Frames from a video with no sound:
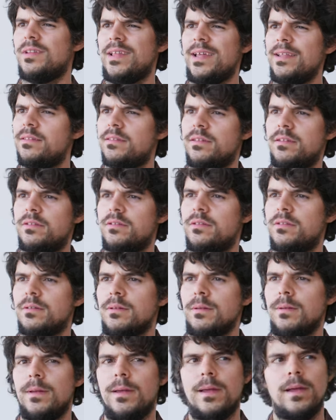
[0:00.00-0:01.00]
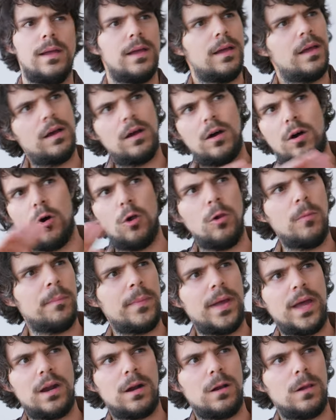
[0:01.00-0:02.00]
lenses. All
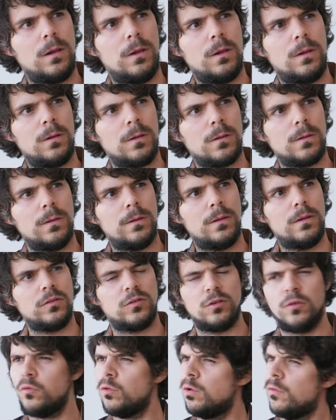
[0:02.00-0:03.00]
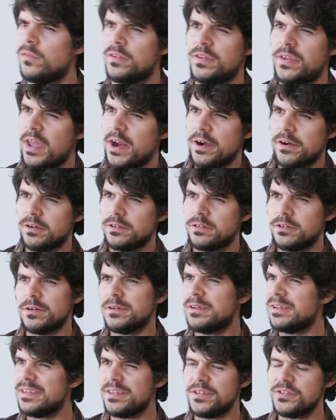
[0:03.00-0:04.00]
metal, so full of character
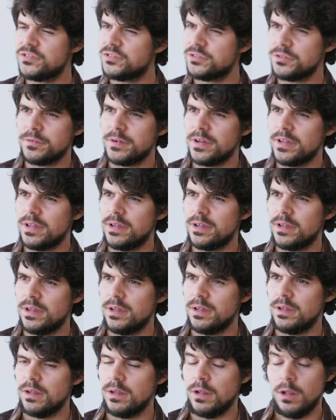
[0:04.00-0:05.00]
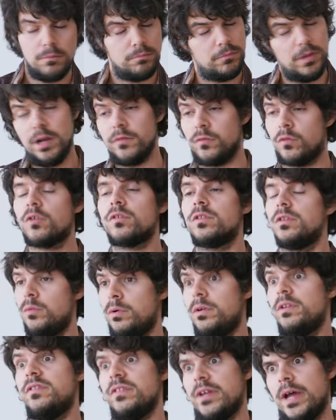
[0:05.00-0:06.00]
and history. And of course, they
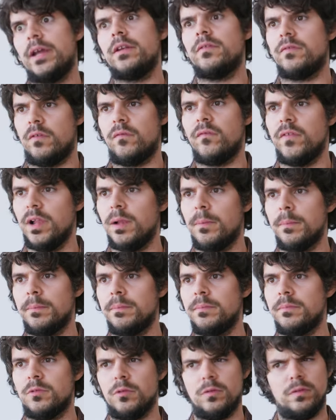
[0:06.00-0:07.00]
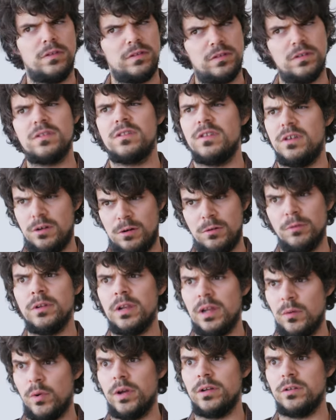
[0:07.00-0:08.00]
were designed for film, so this is the
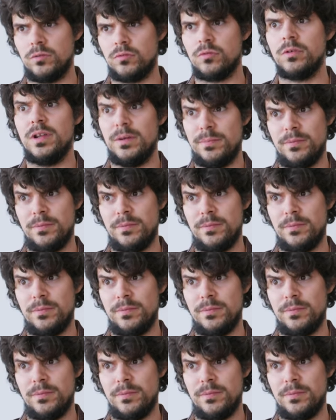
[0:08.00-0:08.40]
only way to truly